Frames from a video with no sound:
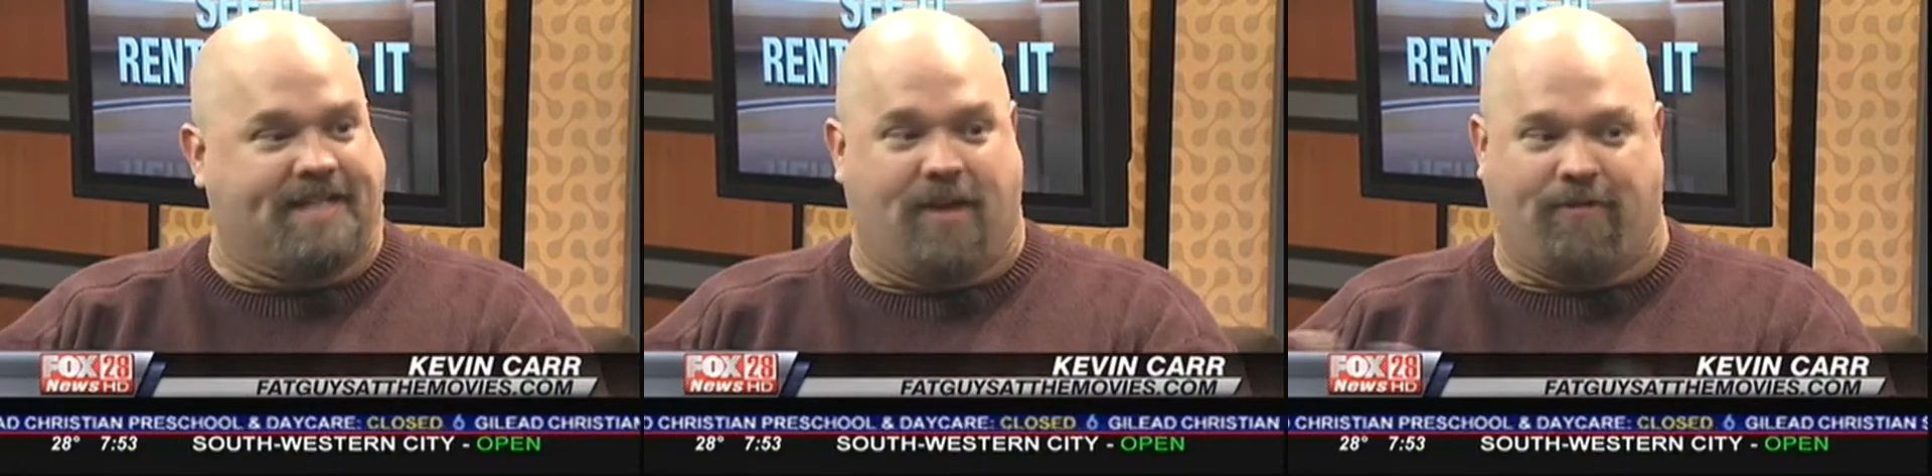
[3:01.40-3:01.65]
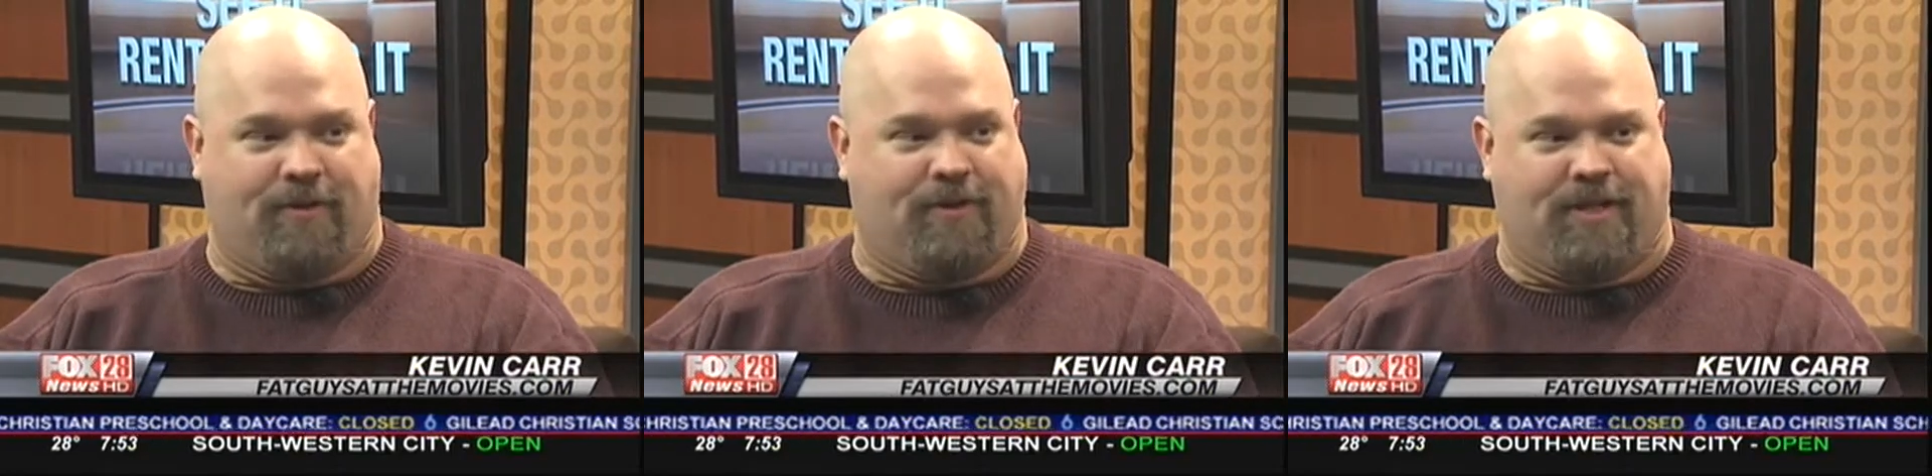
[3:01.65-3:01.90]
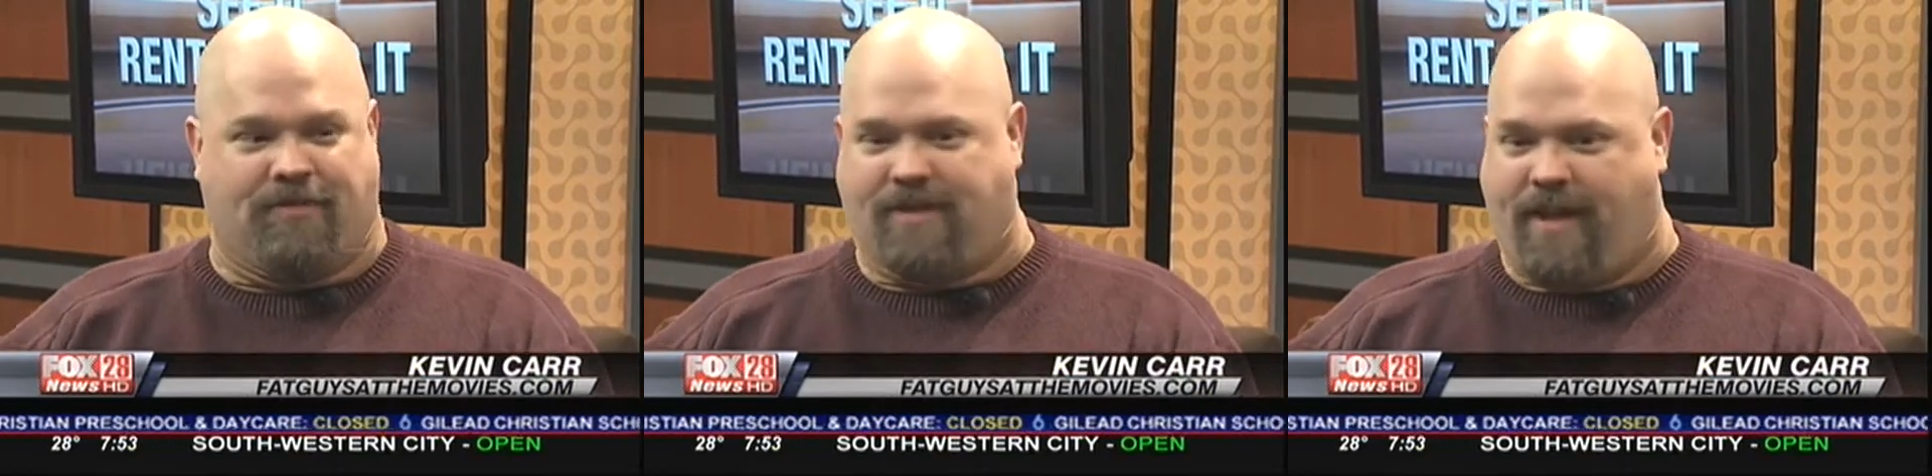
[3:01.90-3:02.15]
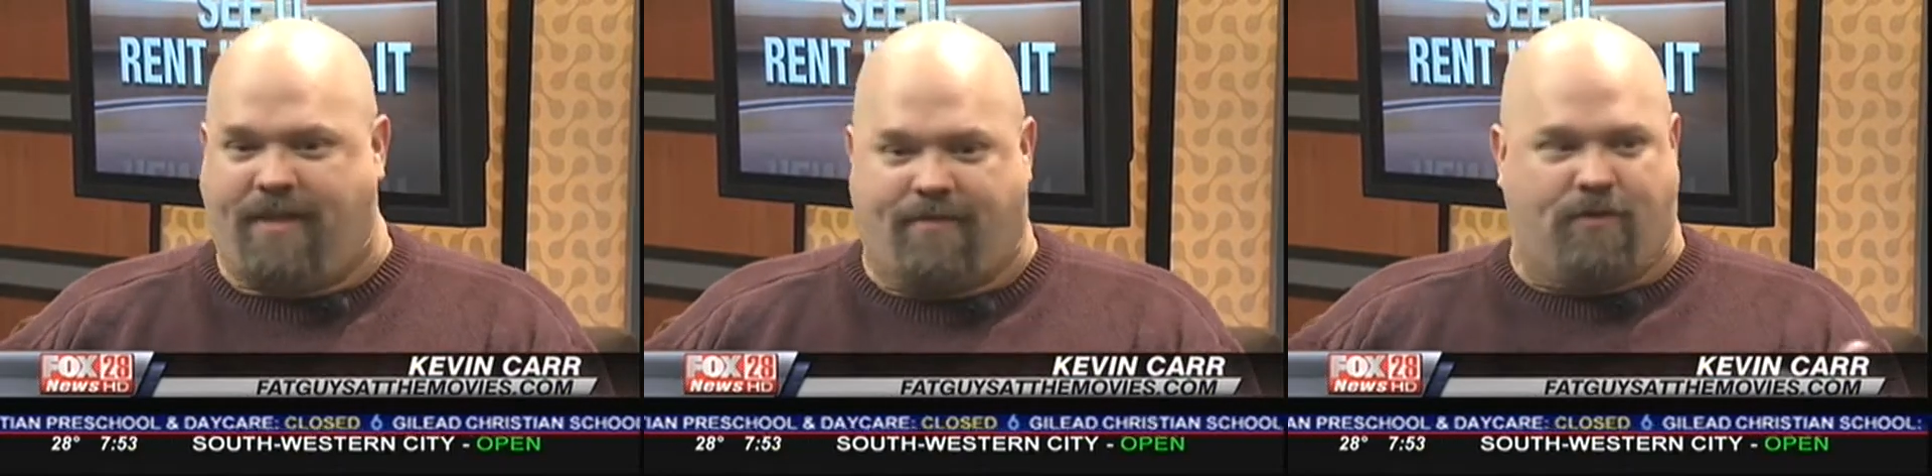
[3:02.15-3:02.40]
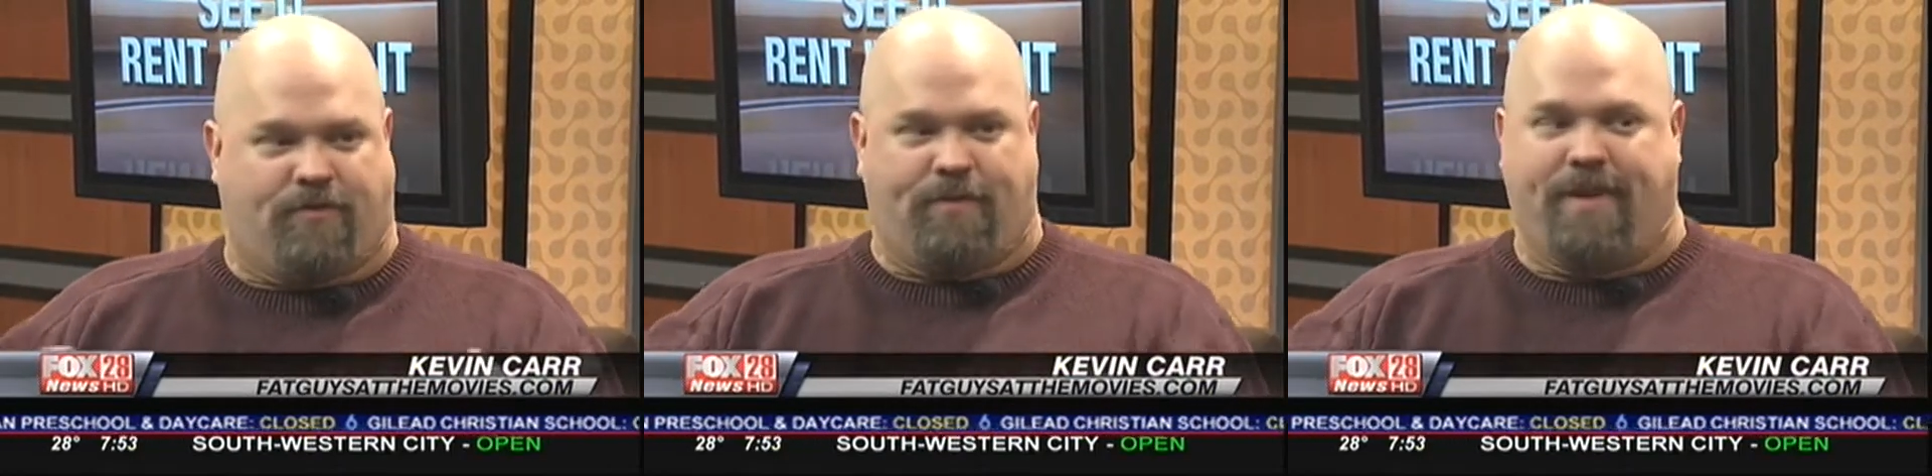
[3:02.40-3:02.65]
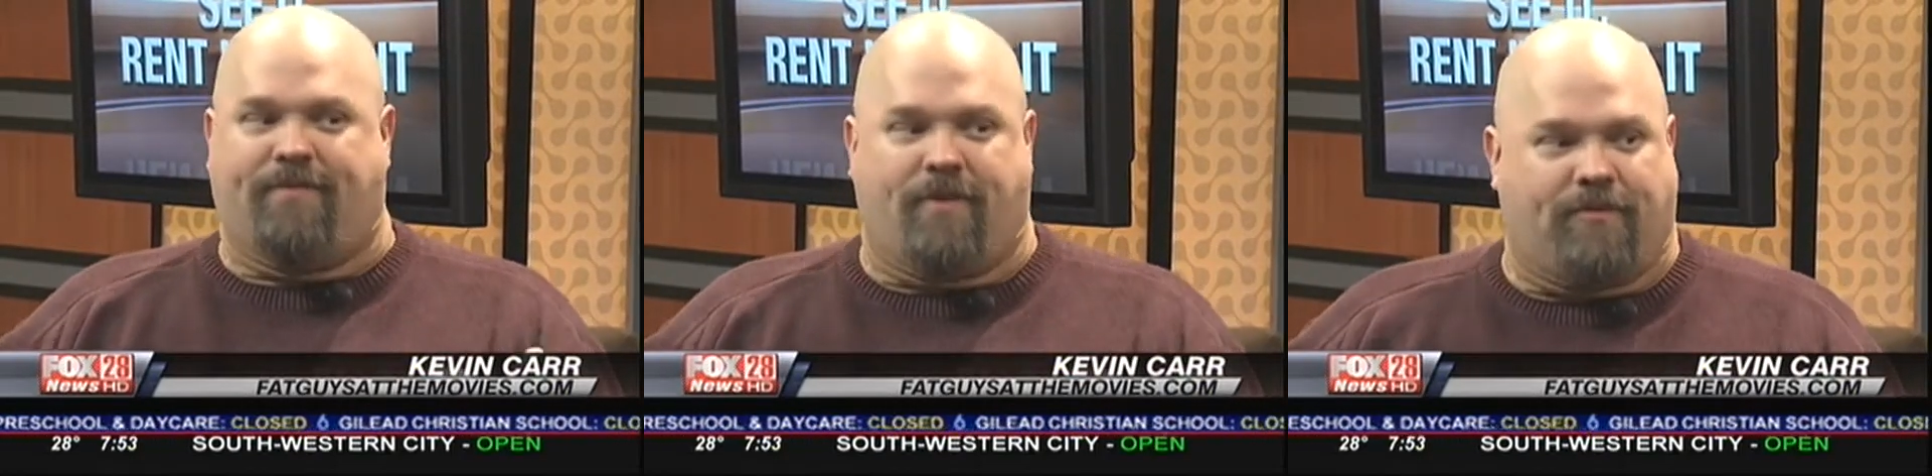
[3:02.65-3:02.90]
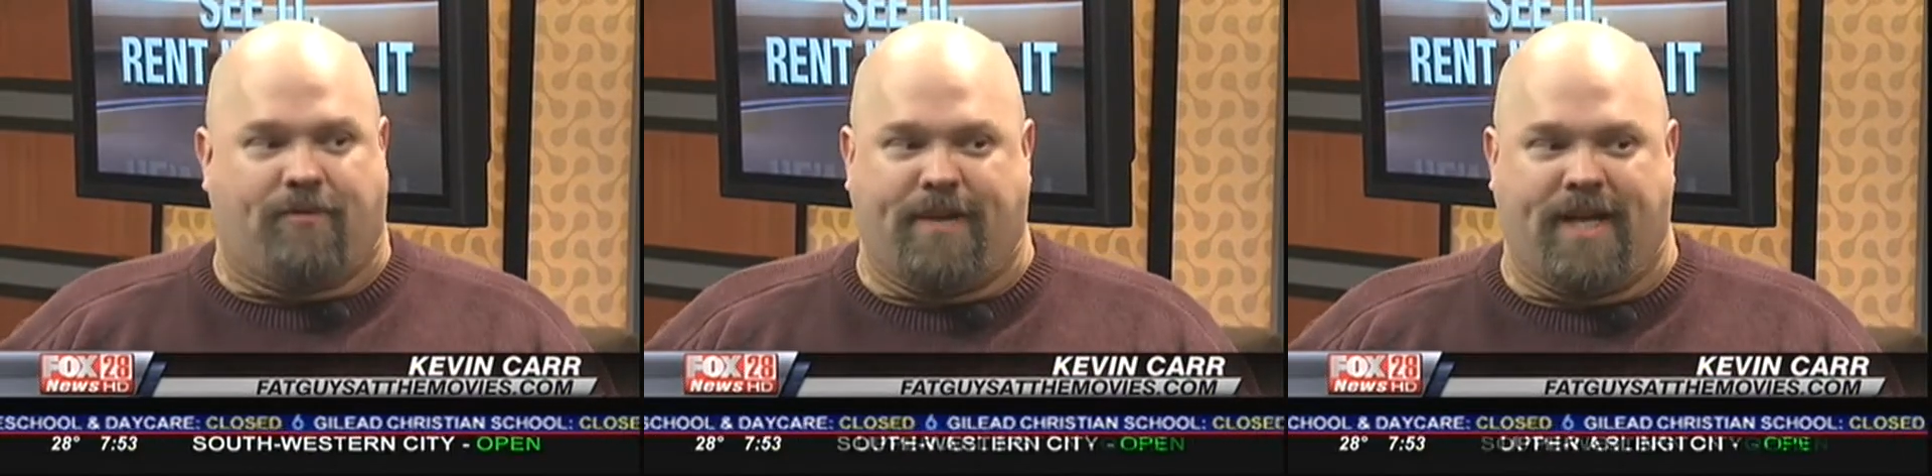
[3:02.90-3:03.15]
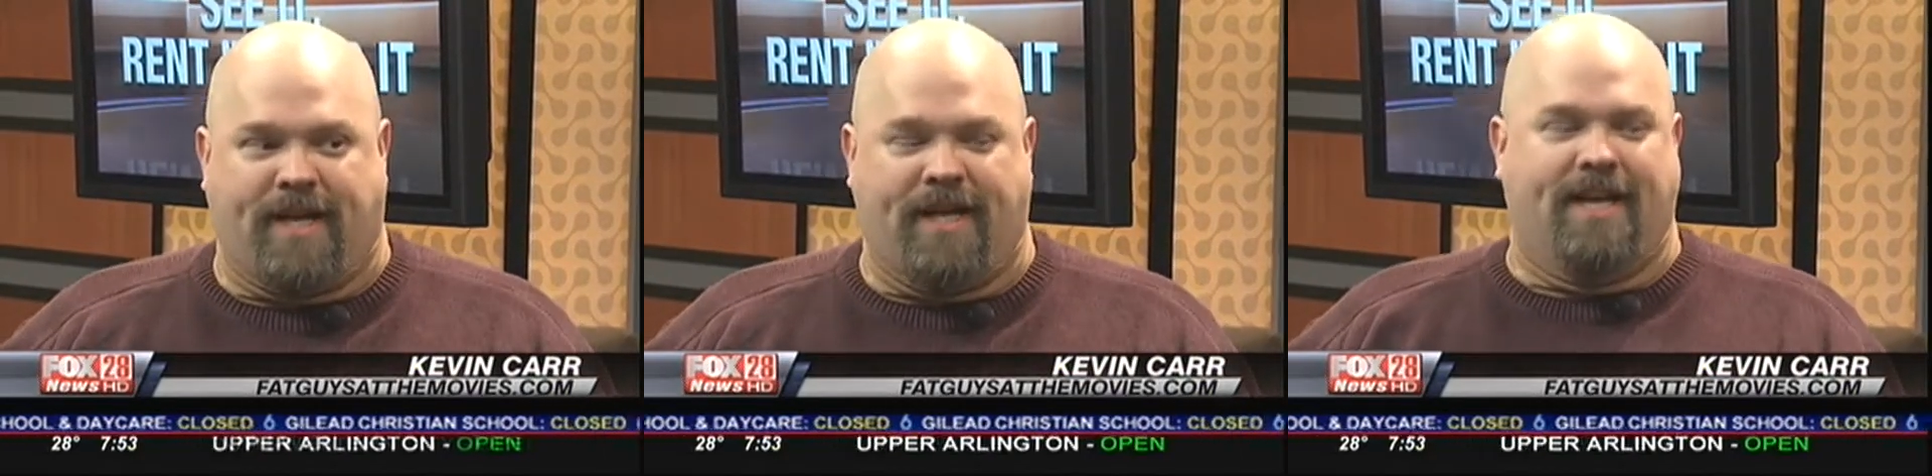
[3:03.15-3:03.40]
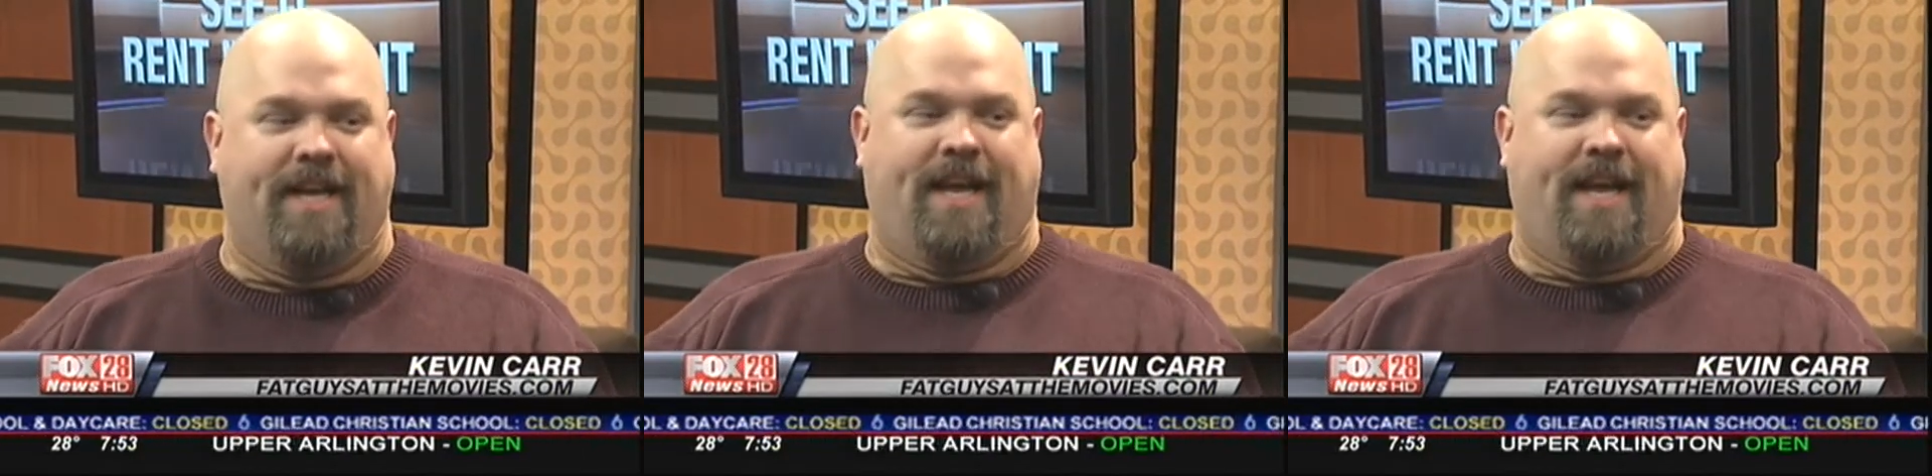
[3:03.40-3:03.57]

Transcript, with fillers: ads out for herself, say, hey, vote for me, vote for me,